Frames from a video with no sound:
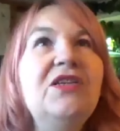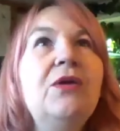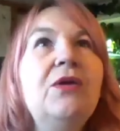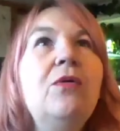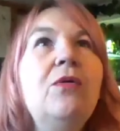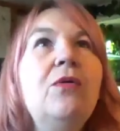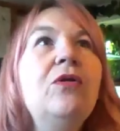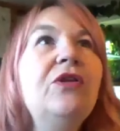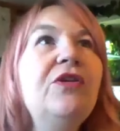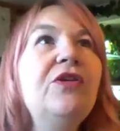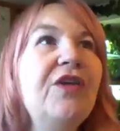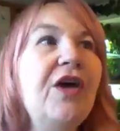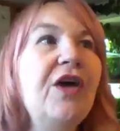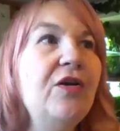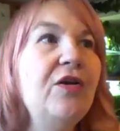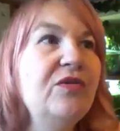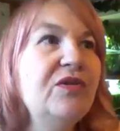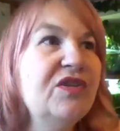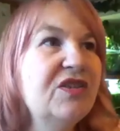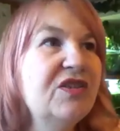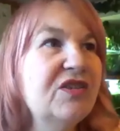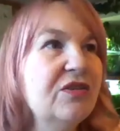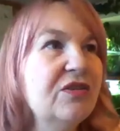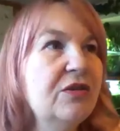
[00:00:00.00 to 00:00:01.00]
so all of
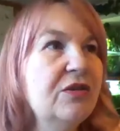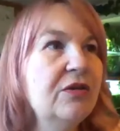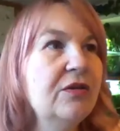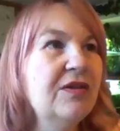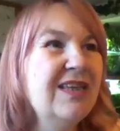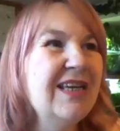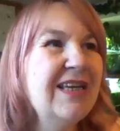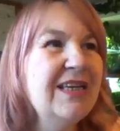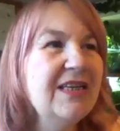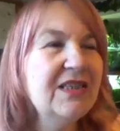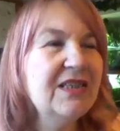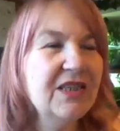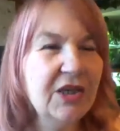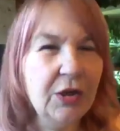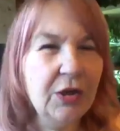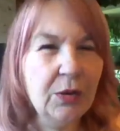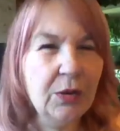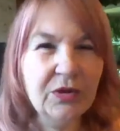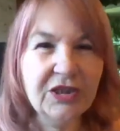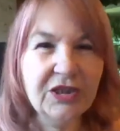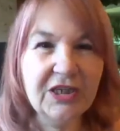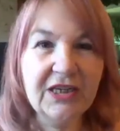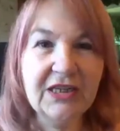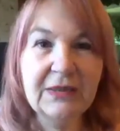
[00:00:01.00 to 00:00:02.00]
those things that you
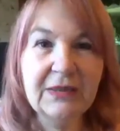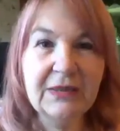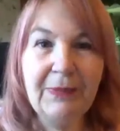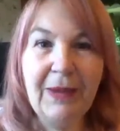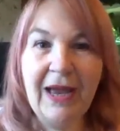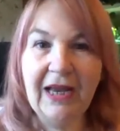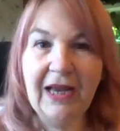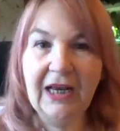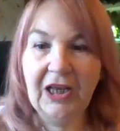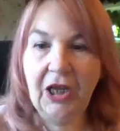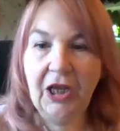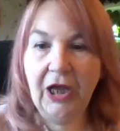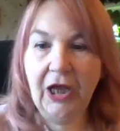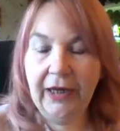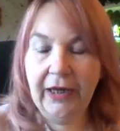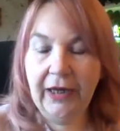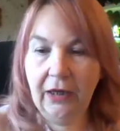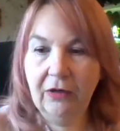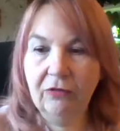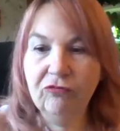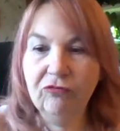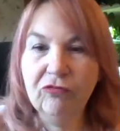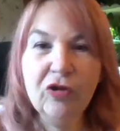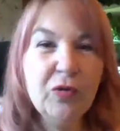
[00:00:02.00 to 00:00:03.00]
would expect,
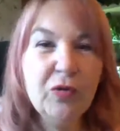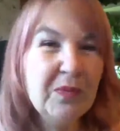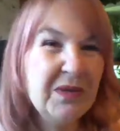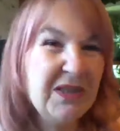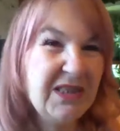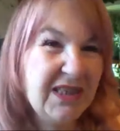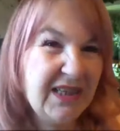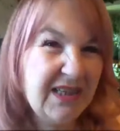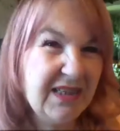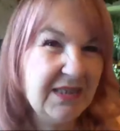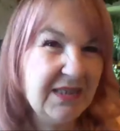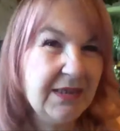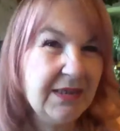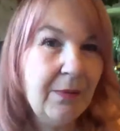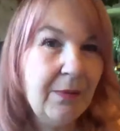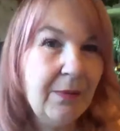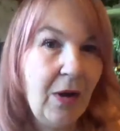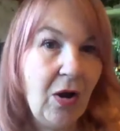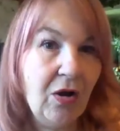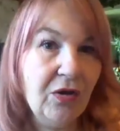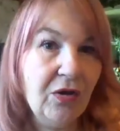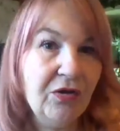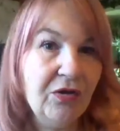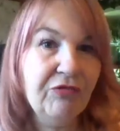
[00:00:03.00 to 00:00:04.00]
like rheumatism,
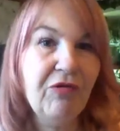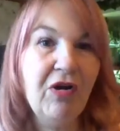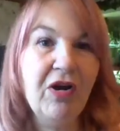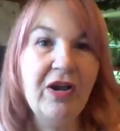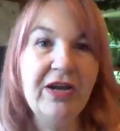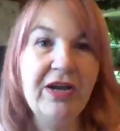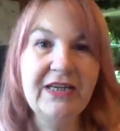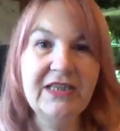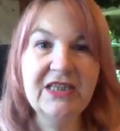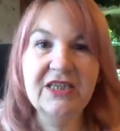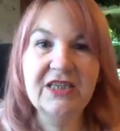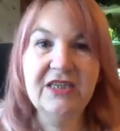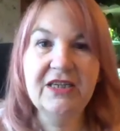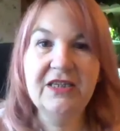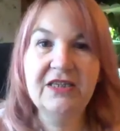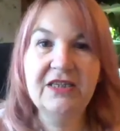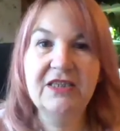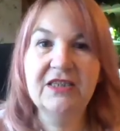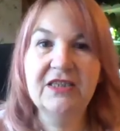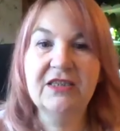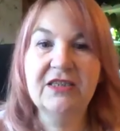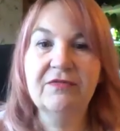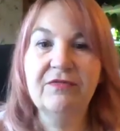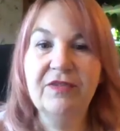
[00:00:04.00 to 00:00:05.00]

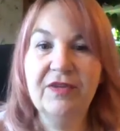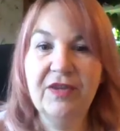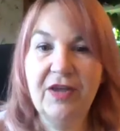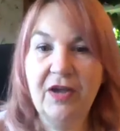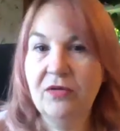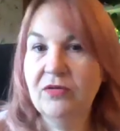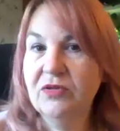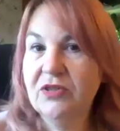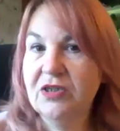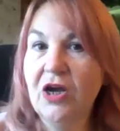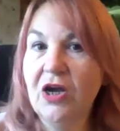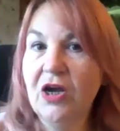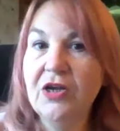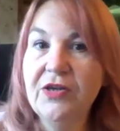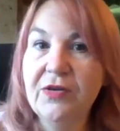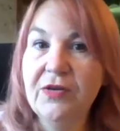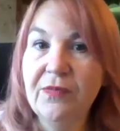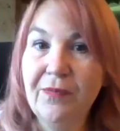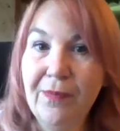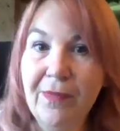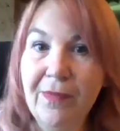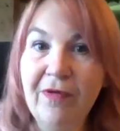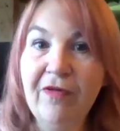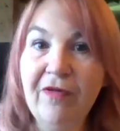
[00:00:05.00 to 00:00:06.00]
arthritis, for those kind
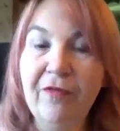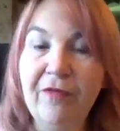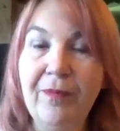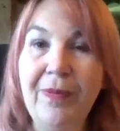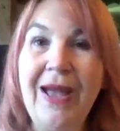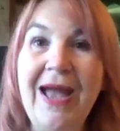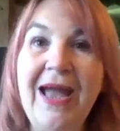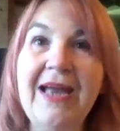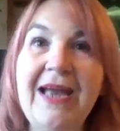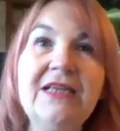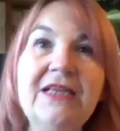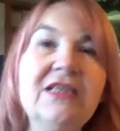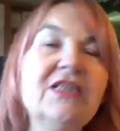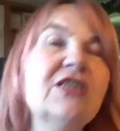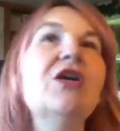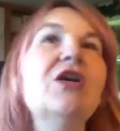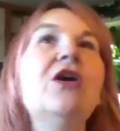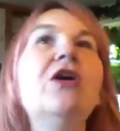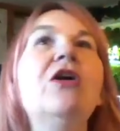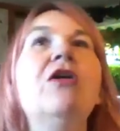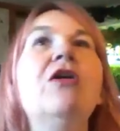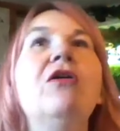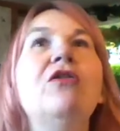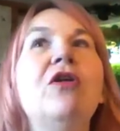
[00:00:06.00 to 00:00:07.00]
of pains,
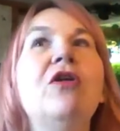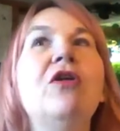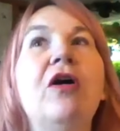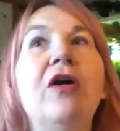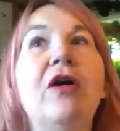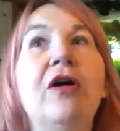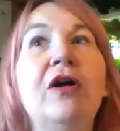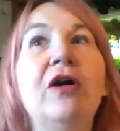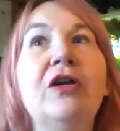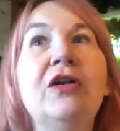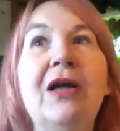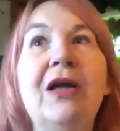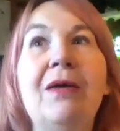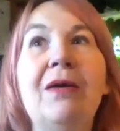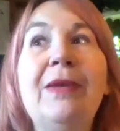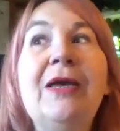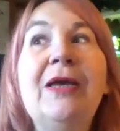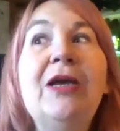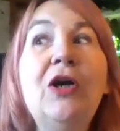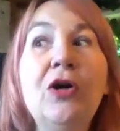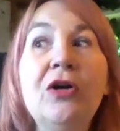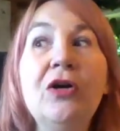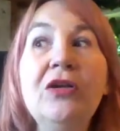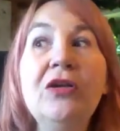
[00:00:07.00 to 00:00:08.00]

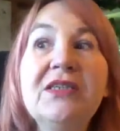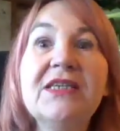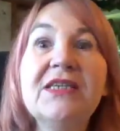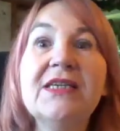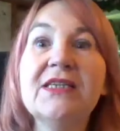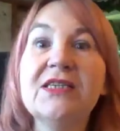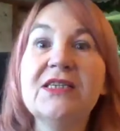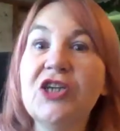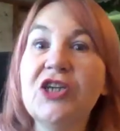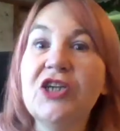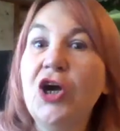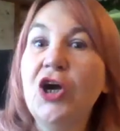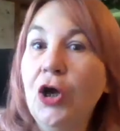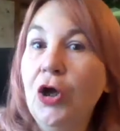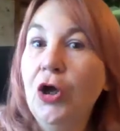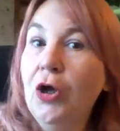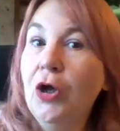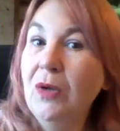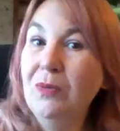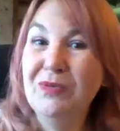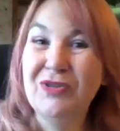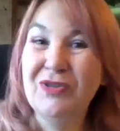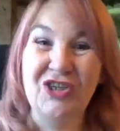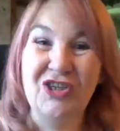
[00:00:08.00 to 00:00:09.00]
because it's a
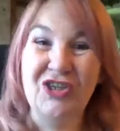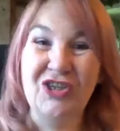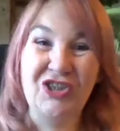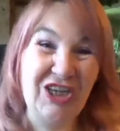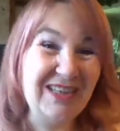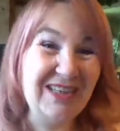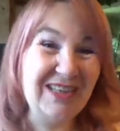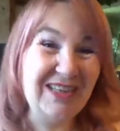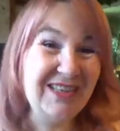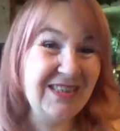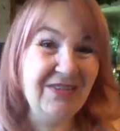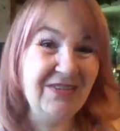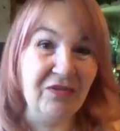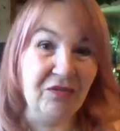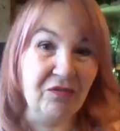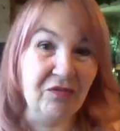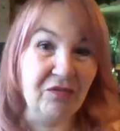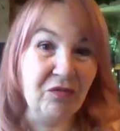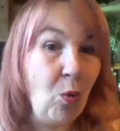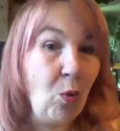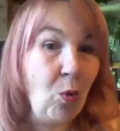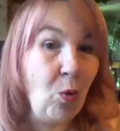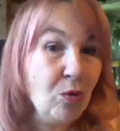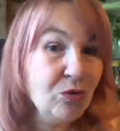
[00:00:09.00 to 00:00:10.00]
herb, digestive,
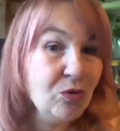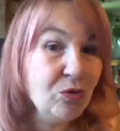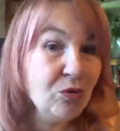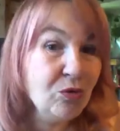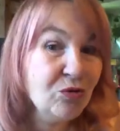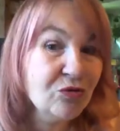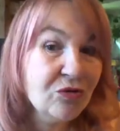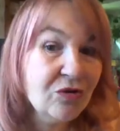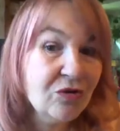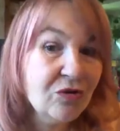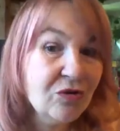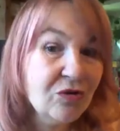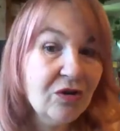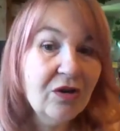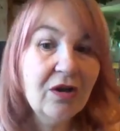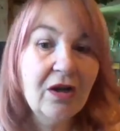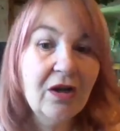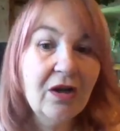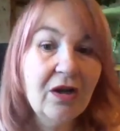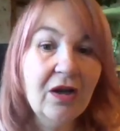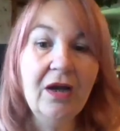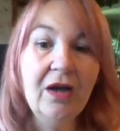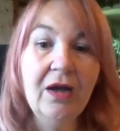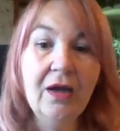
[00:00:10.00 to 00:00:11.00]
of course.
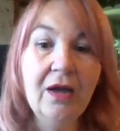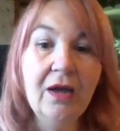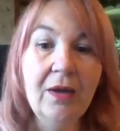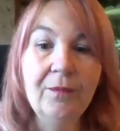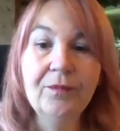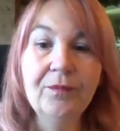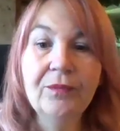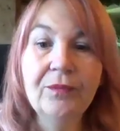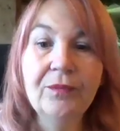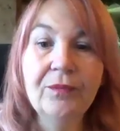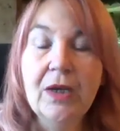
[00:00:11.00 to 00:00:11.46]
But